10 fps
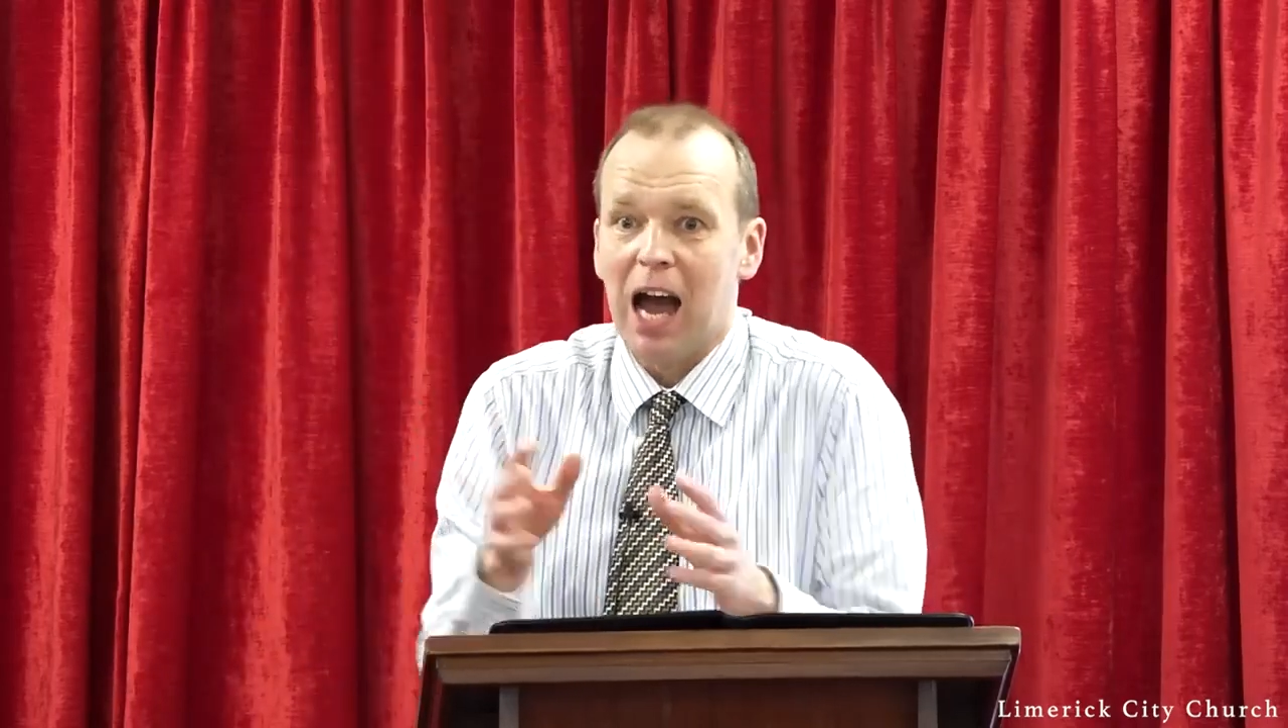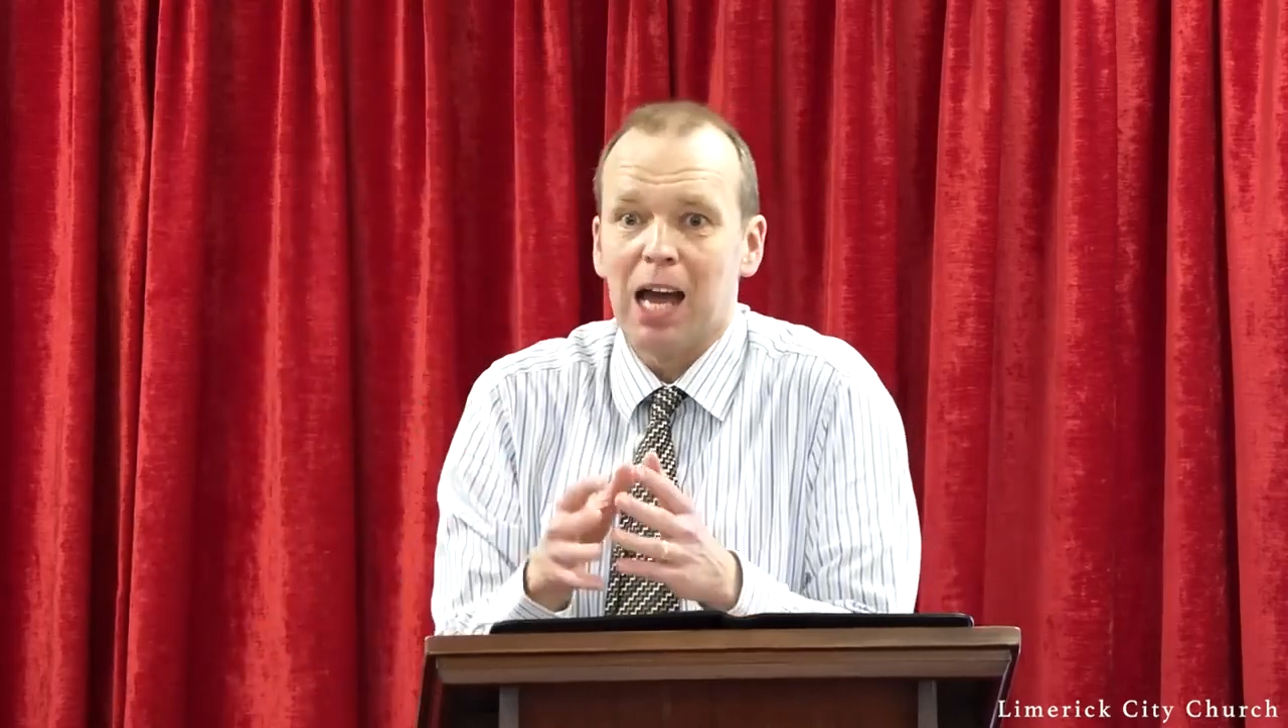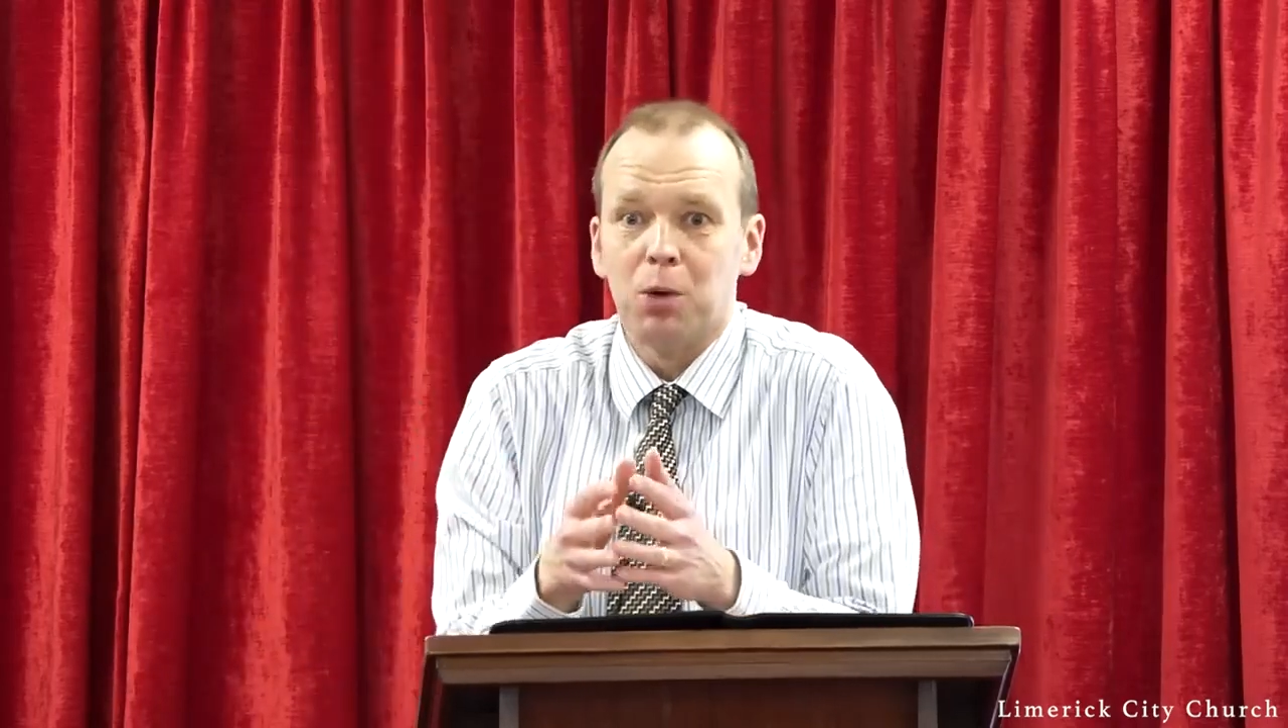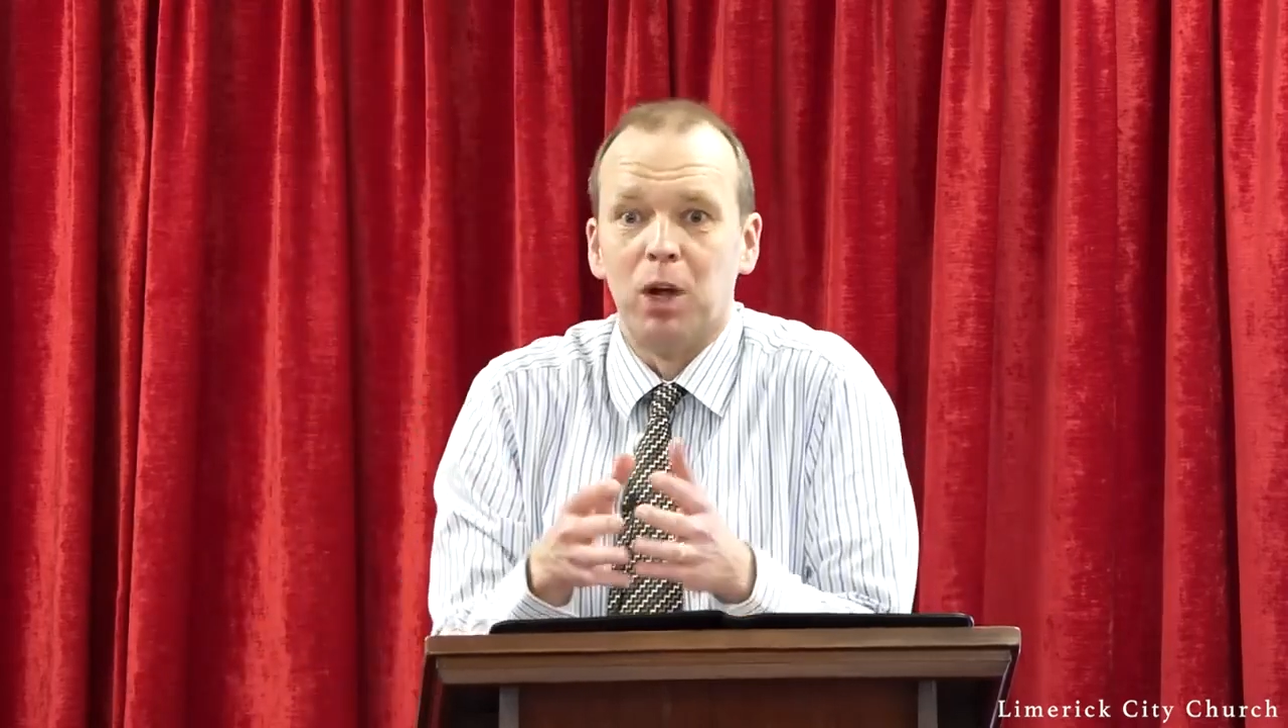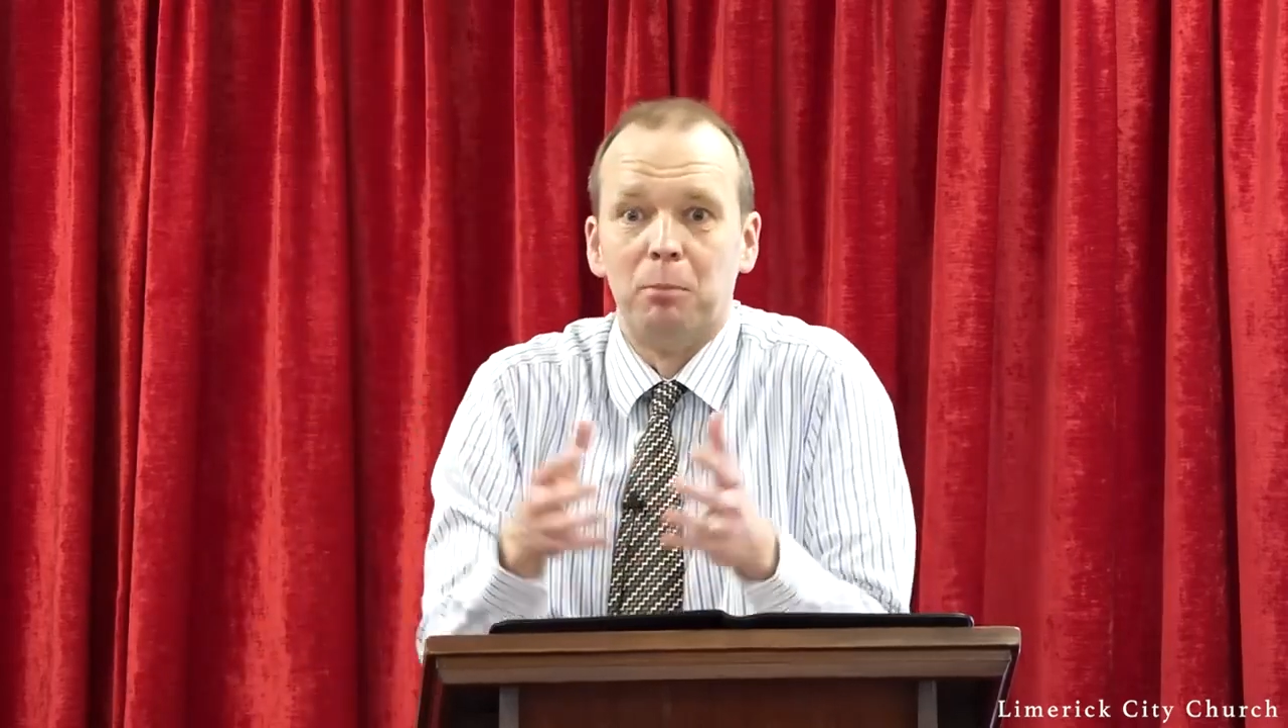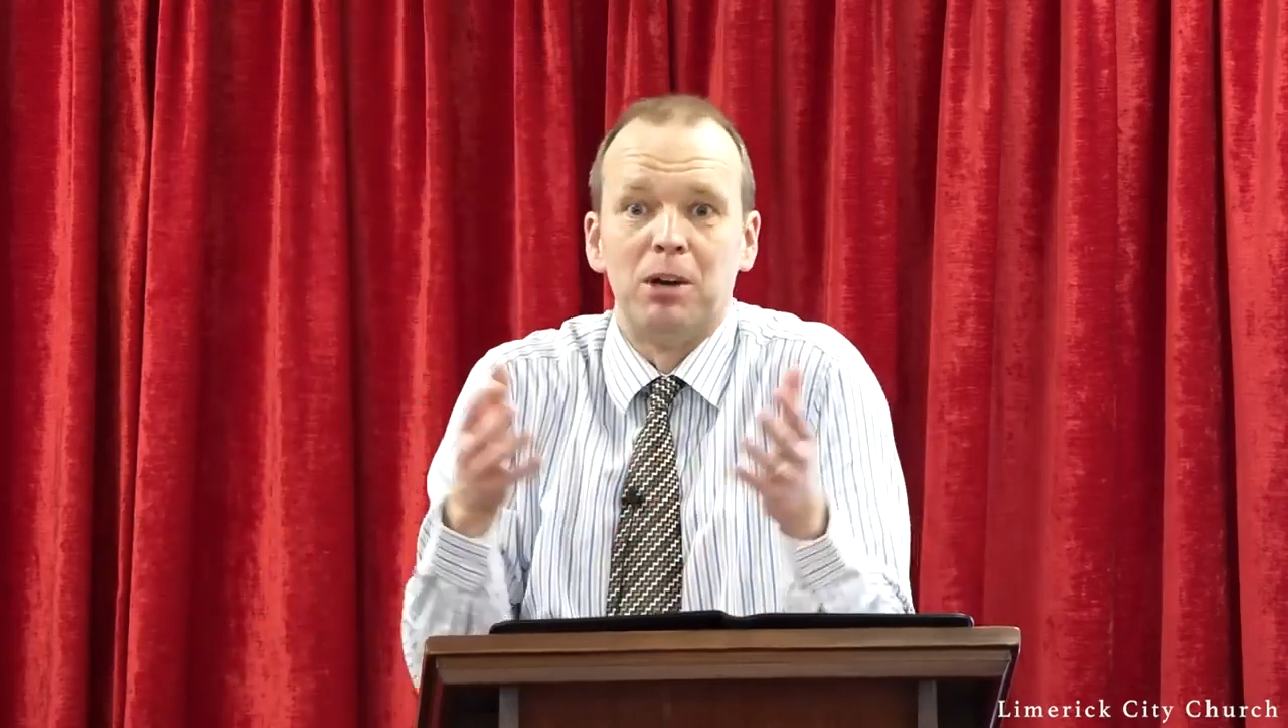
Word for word: I will